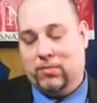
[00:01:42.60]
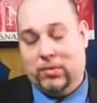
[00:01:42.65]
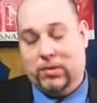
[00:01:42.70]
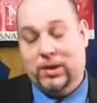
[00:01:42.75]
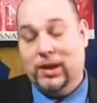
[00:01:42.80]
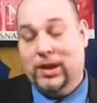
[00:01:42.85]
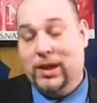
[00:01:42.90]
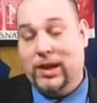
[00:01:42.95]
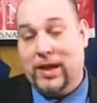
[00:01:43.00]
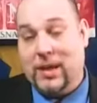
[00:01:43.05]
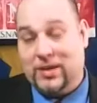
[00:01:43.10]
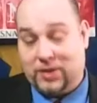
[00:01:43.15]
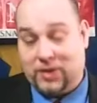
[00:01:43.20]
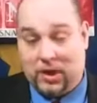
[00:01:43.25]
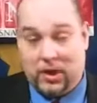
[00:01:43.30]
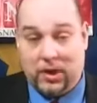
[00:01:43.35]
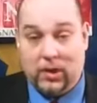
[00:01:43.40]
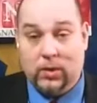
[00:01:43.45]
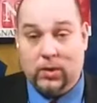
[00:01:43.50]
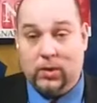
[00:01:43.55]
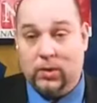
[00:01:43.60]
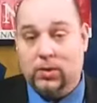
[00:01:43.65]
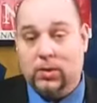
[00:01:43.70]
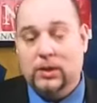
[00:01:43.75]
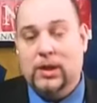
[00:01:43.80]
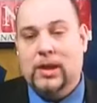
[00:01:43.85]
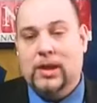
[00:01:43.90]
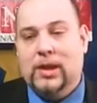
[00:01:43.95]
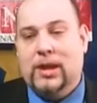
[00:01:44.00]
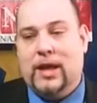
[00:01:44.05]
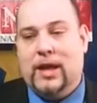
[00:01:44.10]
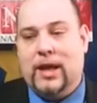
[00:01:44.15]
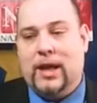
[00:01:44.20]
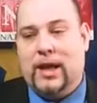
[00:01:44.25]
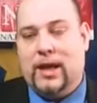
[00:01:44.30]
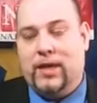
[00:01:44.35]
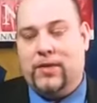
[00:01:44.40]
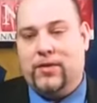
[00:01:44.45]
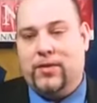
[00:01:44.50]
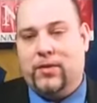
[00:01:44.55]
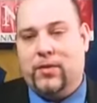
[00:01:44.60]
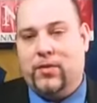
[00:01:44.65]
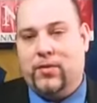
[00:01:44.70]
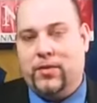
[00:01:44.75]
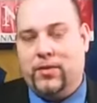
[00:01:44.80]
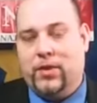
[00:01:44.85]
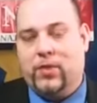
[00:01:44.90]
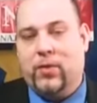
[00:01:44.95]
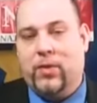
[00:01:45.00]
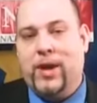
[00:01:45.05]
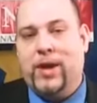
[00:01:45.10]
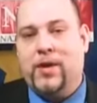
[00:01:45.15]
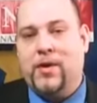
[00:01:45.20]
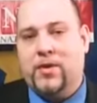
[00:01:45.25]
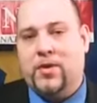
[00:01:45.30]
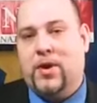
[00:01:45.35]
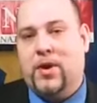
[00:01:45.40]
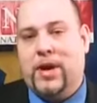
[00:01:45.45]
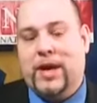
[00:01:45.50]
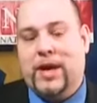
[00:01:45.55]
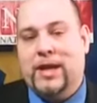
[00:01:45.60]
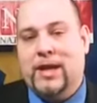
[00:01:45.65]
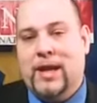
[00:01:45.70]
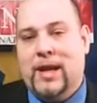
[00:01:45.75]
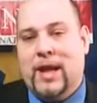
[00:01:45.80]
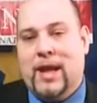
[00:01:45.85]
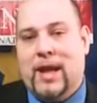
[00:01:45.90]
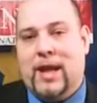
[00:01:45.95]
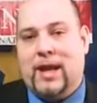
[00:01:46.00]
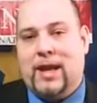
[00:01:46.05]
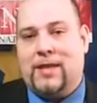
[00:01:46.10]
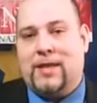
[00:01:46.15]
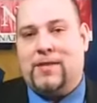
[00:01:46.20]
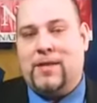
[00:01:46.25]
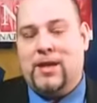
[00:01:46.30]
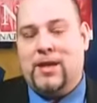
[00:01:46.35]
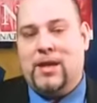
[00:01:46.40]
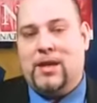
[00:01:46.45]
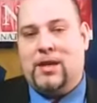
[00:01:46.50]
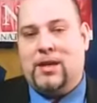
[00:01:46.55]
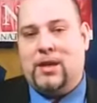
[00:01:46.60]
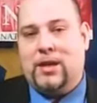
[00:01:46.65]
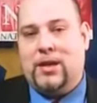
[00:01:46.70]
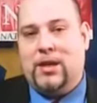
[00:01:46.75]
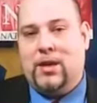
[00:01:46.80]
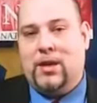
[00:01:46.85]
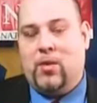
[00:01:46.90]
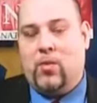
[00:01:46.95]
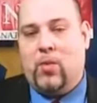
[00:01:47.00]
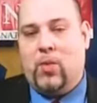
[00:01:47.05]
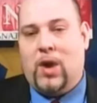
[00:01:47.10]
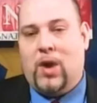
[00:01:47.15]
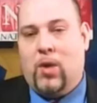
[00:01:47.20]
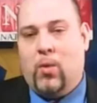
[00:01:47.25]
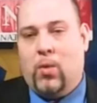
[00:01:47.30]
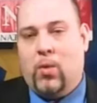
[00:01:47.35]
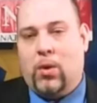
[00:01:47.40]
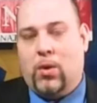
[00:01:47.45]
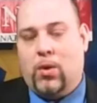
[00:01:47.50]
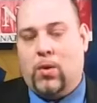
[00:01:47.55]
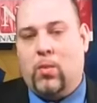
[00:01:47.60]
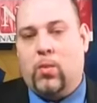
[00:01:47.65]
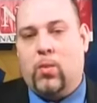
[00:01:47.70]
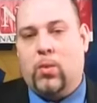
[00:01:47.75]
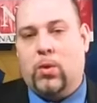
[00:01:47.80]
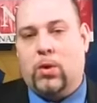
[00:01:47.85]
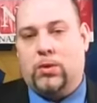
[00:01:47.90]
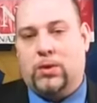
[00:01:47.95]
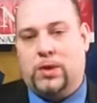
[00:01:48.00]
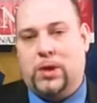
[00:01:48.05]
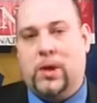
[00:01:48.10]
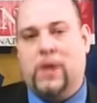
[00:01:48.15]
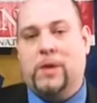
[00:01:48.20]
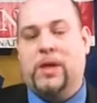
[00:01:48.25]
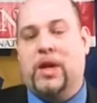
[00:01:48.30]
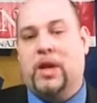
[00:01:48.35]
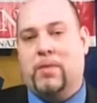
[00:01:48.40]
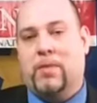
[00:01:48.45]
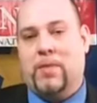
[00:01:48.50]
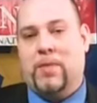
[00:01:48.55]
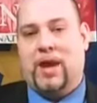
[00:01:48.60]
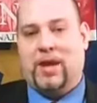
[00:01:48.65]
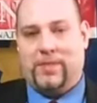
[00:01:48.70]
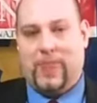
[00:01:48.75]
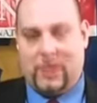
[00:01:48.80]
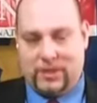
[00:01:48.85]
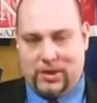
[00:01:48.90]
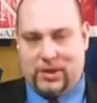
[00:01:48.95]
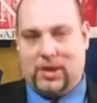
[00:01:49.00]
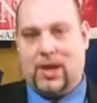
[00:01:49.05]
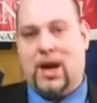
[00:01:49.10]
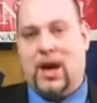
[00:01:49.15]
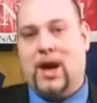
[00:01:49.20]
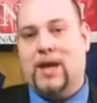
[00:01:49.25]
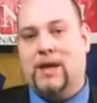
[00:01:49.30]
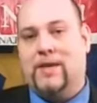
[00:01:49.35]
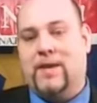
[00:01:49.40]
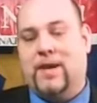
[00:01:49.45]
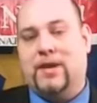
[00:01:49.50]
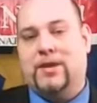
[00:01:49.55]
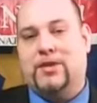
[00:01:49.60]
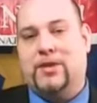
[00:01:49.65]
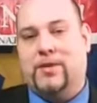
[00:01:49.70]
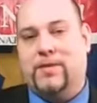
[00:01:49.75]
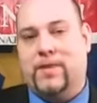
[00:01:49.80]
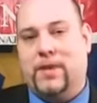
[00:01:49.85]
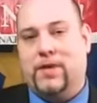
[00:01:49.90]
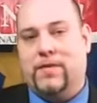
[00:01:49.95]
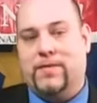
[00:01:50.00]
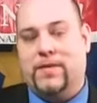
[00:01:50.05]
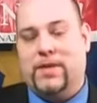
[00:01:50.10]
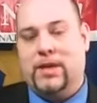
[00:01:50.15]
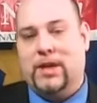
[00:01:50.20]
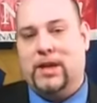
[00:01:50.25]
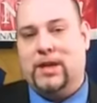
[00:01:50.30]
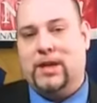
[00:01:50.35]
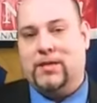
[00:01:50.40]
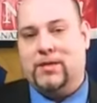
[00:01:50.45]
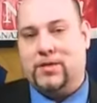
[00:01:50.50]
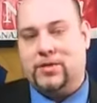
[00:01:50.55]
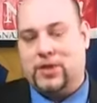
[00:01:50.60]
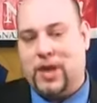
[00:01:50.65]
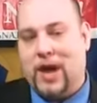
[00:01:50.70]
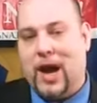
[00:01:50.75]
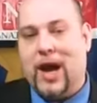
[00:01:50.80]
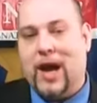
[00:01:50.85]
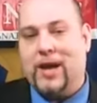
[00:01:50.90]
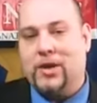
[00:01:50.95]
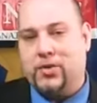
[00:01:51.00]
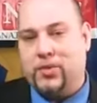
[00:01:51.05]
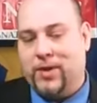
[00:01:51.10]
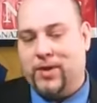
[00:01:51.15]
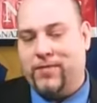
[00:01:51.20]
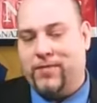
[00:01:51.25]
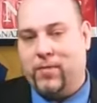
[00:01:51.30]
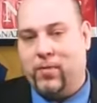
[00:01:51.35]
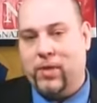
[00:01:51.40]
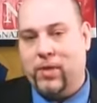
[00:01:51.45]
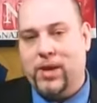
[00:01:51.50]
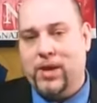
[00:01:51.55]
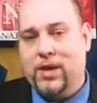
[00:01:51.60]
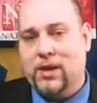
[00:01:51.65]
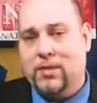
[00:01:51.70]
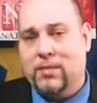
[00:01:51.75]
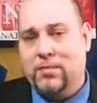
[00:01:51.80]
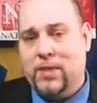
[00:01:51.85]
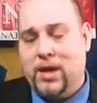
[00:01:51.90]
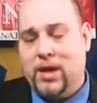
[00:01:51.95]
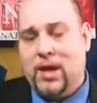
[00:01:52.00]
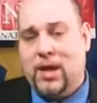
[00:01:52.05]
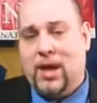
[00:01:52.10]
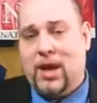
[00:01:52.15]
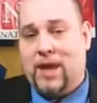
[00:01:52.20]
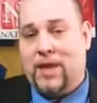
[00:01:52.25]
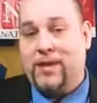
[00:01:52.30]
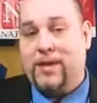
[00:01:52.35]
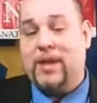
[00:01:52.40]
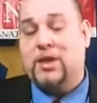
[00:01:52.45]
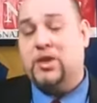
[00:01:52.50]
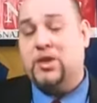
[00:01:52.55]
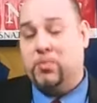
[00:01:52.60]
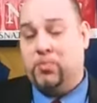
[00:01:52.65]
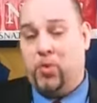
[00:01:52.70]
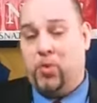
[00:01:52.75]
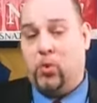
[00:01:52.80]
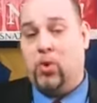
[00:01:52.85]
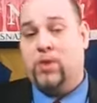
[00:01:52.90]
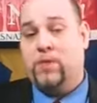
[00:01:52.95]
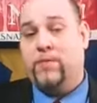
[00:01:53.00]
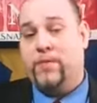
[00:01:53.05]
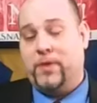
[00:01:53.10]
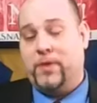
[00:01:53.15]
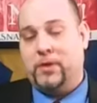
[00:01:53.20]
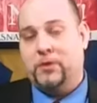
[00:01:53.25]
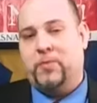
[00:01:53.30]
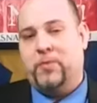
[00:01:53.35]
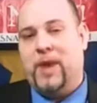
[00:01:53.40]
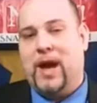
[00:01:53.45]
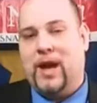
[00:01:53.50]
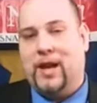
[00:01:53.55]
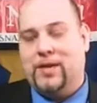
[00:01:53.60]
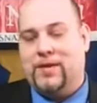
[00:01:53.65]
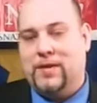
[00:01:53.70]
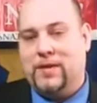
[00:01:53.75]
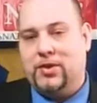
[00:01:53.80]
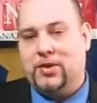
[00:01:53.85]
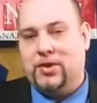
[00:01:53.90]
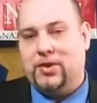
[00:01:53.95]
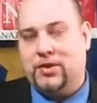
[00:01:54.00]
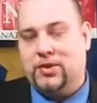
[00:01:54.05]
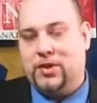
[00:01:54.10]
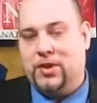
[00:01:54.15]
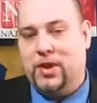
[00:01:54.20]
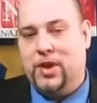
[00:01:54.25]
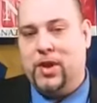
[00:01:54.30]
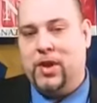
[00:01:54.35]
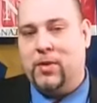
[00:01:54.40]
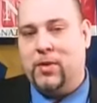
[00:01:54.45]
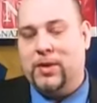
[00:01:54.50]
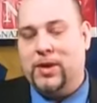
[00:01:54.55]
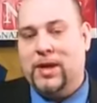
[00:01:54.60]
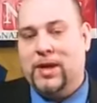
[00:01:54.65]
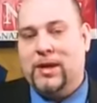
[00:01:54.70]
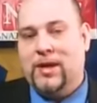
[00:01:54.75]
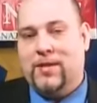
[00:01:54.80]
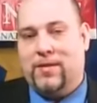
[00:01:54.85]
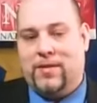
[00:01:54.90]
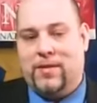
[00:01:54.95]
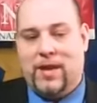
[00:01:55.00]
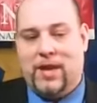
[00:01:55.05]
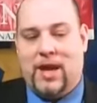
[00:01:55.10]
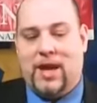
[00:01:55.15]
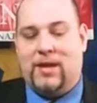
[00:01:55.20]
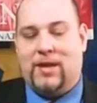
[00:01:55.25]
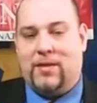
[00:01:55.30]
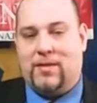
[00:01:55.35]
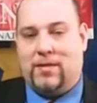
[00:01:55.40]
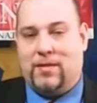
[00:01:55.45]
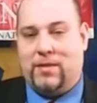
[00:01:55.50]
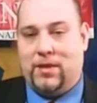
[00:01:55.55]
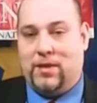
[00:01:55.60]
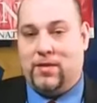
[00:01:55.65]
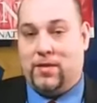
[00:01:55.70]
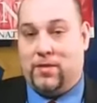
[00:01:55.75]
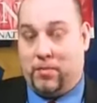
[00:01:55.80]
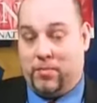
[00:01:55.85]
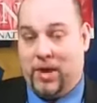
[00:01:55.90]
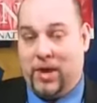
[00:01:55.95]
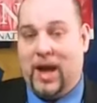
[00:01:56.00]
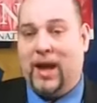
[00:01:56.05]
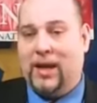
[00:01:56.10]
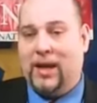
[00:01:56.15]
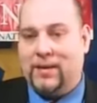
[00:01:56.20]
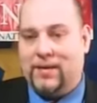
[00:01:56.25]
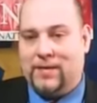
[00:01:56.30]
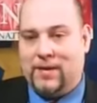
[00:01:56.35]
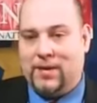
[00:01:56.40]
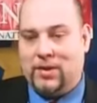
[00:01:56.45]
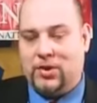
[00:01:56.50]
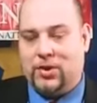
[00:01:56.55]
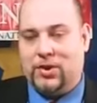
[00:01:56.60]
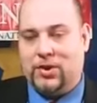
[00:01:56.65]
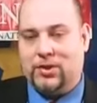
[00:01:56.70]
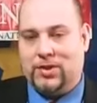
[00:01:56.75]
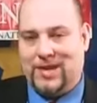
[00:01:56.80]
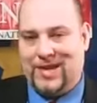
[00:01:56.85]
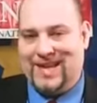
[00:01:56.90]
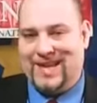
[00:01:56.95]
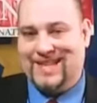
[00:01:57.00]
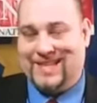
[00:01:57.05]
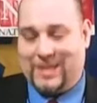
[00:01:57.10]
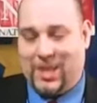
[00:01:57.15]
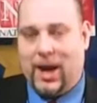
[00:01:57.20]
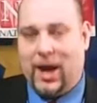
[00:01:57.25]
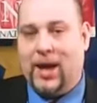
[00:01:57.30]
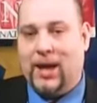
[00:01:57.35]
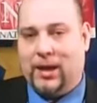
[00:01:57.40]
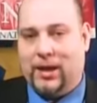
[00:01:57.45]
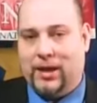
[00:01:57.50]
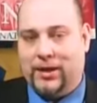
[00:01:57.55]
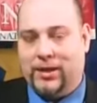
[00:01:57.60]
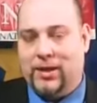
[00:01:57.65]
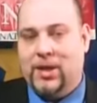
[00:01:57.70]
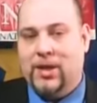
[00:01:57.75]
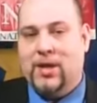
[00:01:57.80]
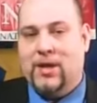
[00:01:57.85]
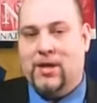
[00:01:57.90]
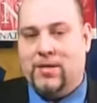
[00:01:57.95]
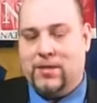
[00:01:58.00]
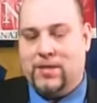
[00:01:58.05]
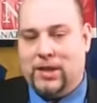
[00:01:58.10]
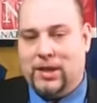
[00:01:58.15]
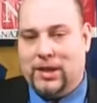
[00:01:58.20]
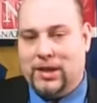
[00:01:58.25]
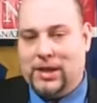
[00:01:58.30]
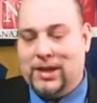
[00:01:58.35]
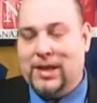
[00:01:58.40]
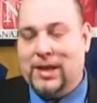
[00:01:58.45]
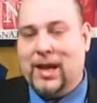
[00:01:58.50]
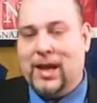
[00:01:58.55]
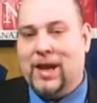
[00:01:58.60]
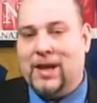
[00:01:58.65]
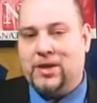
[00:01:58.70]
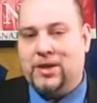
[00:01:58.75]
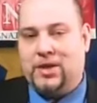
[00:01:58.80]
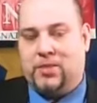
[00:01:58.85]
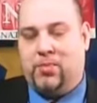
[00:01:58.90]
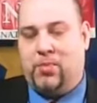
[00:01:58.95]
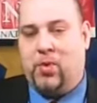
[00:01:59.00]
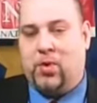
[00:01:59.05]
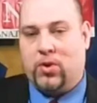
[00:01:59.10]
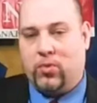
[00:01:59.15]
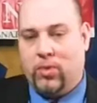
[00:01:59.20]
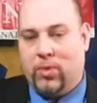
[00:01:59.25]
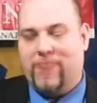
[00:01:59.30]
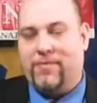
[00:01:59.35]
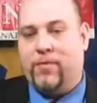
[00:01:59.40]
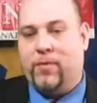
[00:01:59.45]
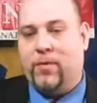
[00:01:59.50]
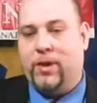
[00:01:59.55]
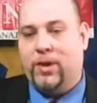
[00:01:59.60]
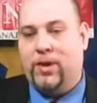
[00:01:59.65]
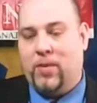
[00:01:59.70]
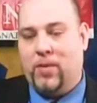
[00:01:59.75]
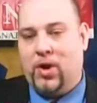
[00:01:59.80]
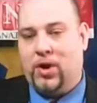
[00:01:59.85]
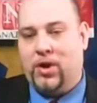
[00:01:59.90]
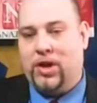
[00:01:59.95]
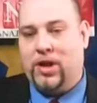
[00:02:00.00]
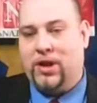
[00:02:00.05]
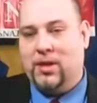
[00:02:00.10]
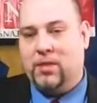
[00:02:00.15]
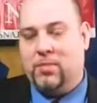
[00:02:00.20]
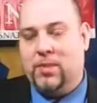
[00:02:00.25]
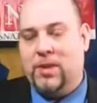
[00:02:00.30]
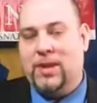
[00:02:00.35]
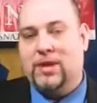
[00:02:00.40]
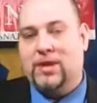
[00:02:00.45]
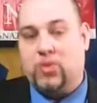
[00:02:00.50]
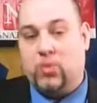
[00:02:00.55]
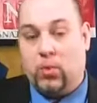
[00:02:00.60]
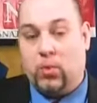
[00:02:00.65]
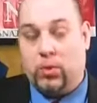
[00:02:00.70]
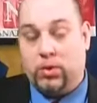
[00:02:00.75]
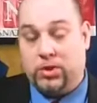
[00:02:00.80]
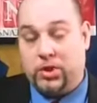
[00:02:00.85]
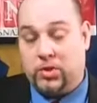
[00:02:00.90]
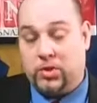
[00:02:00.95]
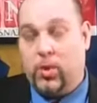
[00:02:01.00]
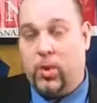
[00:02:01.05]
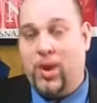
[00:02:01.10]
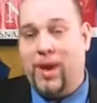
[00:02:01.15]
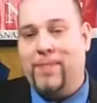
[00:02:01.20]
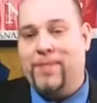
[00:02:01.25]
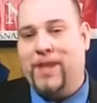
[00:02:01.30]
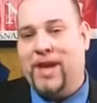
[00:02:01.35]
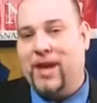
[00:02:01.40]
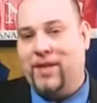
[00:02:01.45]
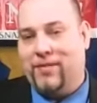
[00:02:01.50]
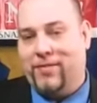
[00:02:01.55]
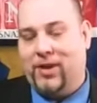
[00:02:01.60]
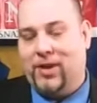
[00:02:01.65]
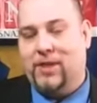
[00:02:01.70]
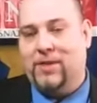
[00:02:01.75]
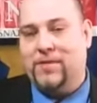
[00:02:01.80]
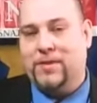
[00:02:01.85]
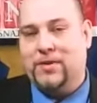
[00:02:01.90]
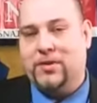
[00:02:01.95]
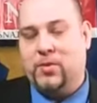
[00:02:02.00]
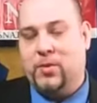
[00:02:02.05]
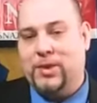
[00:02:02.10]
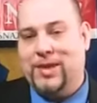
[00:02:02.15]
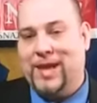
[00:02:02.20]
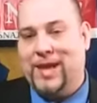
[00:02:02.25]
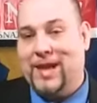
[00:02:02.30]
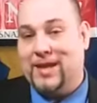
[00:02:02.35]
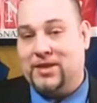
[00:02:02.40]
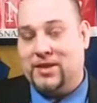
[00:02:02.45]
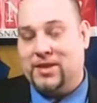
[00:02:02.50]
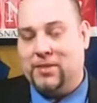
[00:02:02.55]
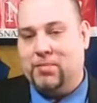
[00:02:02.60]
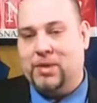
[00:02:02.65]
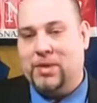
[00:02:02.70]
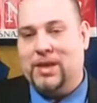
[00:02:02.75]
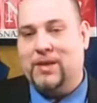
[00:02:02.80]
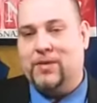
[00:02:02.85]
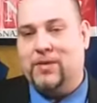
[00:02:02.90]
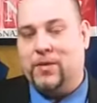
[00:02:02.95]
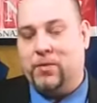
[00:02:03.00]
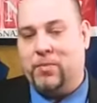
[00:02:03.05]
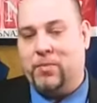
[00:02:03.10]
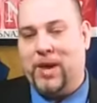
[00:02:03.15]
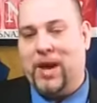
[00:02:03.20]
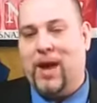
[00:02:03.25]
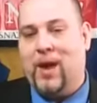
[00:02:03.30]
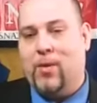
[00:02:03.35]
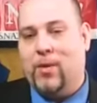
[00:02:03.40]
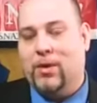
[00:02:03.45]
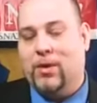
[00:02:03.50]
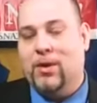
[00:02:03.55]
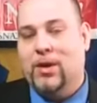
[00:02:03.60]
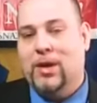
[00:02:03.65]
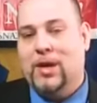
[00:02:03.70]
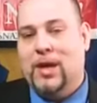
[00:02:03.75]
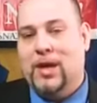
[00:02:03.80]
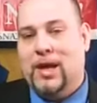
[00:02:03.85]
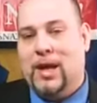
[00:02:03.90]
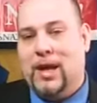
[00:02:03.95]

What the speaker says: really as a whole, and their record on it. And I think, you know, while we're talking about this in the context of the Scottish referendum, I think it's important for those politicians to note that the politicians in Scotland that did not support a referendum on independence were swept out of office when the SNP took power